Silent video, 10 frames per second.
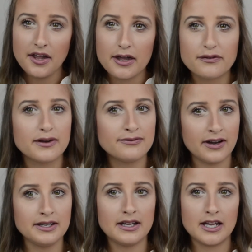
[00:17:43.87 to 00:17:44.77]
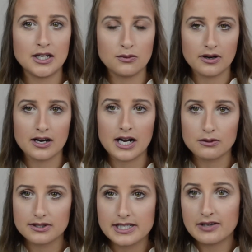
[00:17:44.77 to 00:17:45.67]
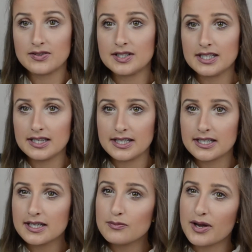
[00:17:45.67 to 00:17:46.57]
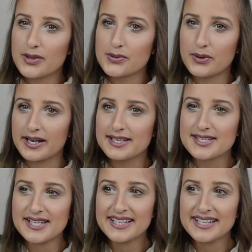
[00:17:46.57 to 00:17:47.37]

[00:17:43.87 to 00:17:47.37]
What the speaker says: If I find it anywhere, I will definitely link it, but otherwise,